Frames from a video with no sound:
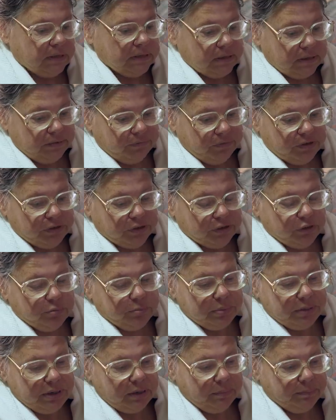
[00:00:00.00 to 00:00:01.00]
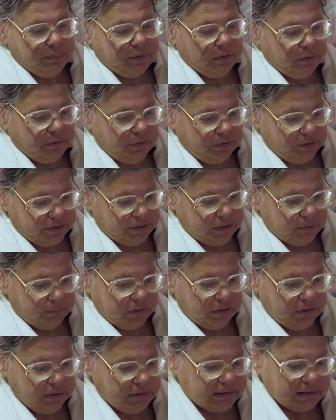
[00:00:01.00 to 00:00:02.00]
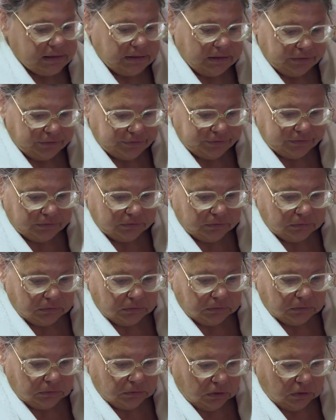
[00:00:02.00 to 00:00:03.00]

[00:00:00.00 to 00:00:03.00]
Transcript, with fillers: So if you scoop it up, though, there's some good stuff. What?